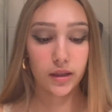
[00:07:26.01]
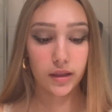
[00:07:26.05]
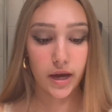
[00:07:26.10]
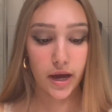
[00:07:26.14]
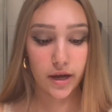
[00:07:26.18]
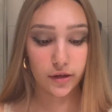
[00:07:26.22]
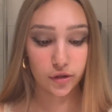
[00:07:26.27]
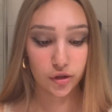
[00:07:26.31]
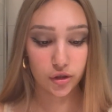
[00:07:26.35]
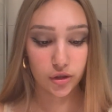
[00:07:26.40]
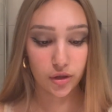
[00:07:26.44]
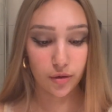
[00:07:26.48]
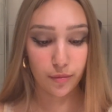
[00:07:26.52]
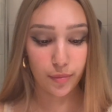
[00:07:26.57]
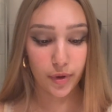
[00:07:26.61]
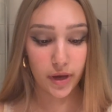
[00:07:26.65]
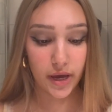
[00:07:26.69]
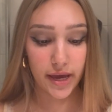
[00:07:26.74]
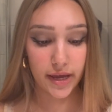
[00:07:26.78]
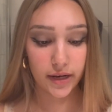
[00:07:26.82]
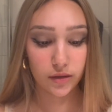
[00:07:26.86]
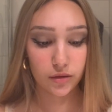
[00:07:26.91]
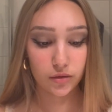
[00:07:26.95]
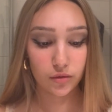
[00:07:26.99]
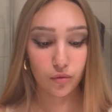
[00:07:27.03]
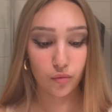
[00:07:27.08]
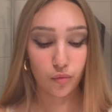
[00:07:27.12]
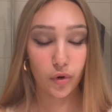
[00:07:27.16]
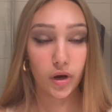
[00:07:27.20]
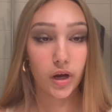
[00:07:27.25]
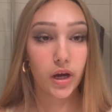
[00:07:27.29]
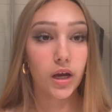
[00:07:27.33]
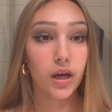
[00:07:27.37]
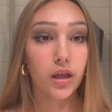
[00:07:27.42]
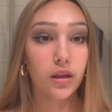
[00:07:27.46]
that just a bit
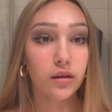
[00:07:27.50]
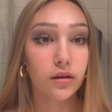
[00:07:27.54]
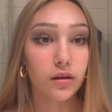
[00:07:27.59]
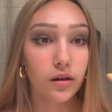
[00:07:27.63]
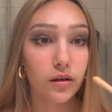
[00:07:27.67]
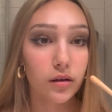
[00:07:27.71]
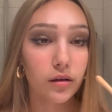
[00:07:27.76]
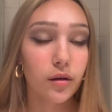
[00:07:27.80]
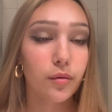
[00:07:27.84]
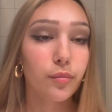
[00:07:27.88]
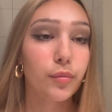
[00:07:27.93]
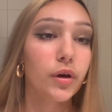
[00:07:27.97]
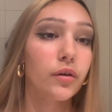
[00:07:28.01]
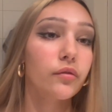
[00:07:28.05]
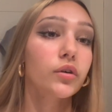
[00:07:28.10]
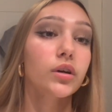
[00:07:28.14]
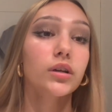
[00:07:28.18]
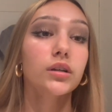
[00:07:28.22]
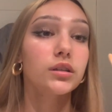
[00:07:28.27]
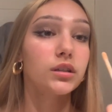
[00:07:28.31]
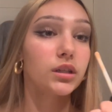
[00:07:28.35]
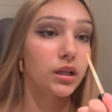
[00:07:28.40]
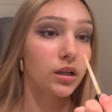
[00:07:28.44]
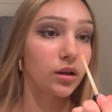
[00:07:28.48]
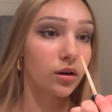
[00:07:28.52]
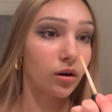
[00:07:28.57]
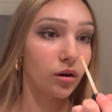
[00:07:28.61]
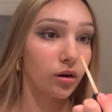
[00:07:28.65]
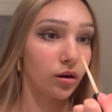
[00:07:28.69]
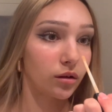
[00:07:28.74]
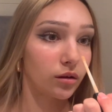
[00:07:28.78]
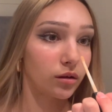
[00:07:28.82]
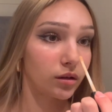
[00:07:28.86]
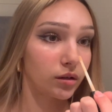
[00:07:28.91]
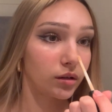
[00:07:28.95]
with a bit of concealer
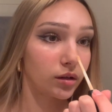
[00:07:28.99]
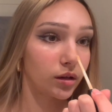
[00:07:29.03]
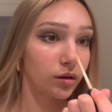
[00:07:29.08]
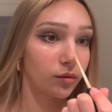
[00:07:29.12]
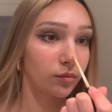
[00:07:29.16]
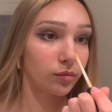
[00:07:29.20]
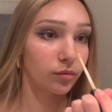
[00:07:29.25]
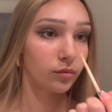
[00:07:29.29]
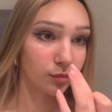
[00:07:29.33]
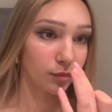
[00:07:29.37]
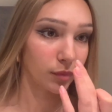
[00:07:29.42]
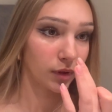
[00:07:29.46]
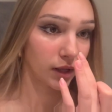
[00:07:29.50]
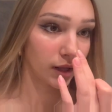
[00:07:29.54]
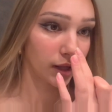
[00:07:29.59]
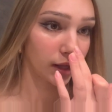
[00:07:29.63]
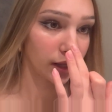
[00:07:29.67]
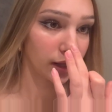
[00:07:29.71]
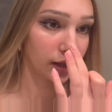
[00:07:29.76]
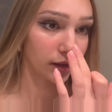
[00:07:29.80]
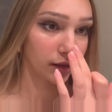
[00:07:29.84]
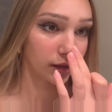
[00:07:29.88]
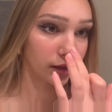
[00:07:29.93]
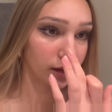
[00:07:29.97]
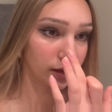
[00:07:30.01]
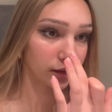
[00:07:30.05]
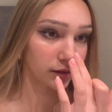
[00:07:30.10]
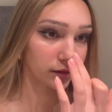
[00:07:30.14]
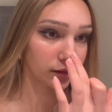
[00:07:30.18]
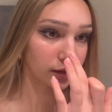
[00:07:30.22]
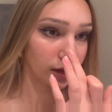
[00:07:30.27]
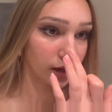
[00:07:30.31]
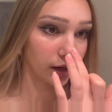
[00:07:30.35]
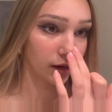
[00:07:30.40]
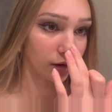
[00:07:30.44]
on the tip. Blend
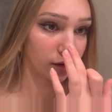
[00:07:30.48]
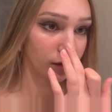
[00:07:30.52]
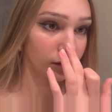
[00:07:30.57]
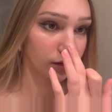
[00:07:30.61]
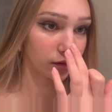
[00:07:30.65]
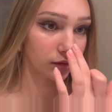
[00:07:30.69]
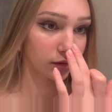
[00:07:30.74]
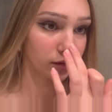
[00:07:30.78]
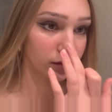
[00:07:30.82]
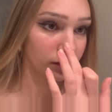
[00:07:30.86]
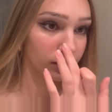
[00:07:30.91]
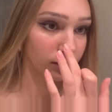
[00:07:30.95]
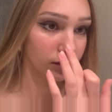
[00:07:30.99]
this out.